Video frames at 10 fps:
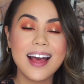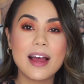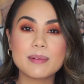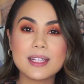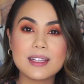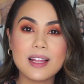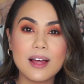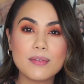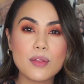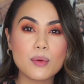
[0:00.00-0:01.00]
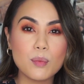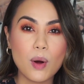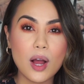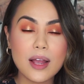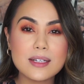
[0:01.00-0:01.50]
I really love the
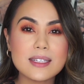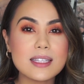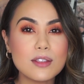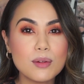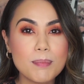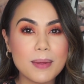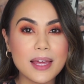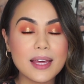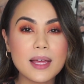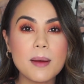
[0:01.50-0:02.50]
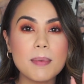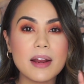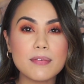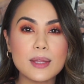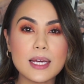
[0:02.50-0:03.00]
wand. It's a little big but
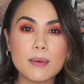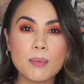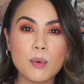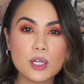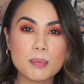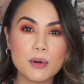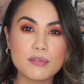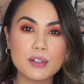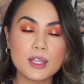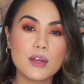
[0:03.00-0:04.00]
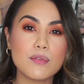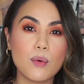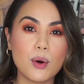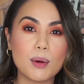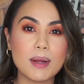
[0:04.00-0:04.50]
I feel like it worked perfectly
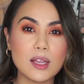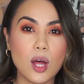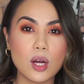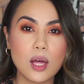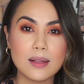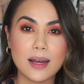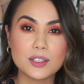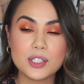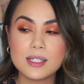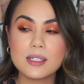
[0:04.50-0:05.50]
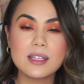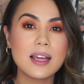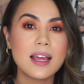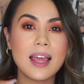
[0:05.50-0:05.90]
for my long lashes